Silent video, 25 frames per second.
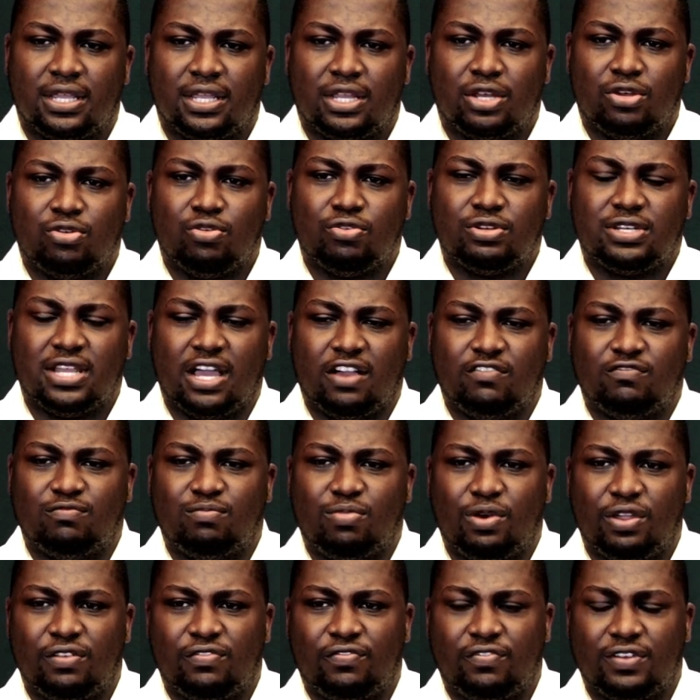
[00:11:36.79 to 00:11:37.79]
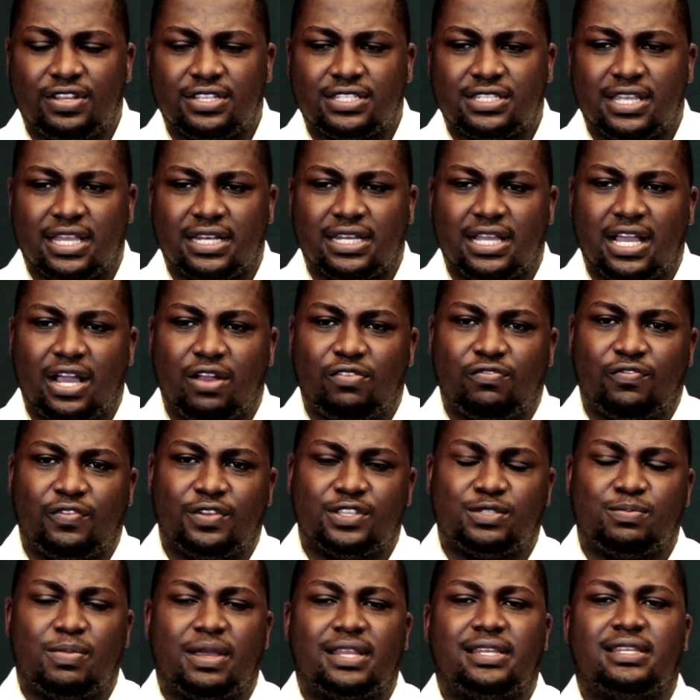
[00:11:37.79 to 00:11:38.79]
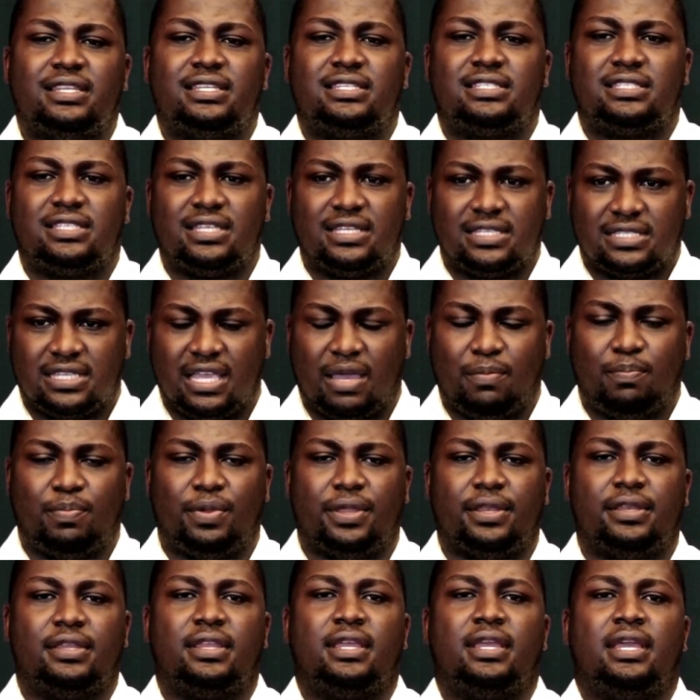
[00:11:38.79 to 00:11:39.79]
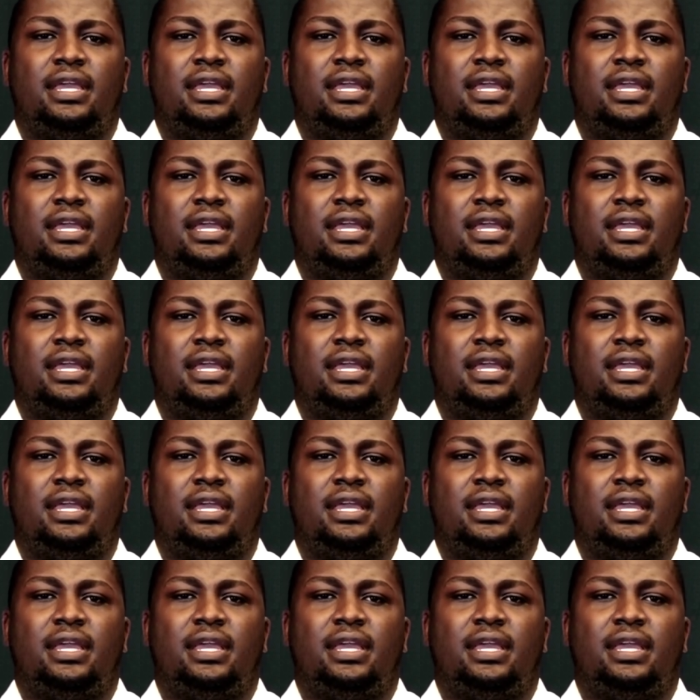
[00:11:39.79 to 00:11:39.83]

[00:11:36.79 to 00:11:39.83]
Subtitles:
don't have boyfriends and girlfriends, but these things happen